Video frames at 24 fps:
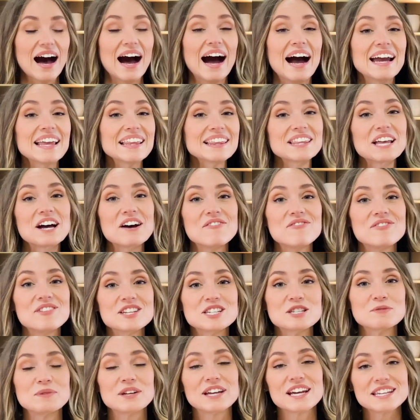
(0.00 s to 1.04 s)
I love
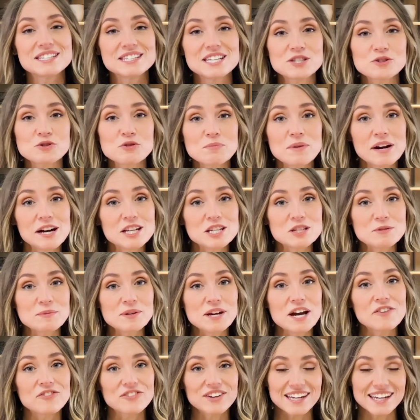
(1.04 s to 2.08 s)
this because this reminds
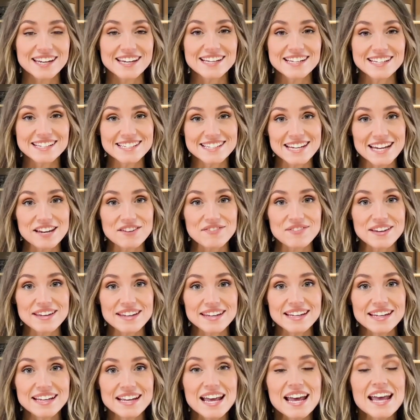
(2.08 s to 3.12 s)
me of King
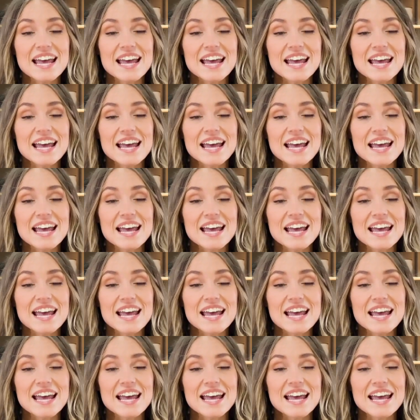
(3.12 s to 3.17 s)
David.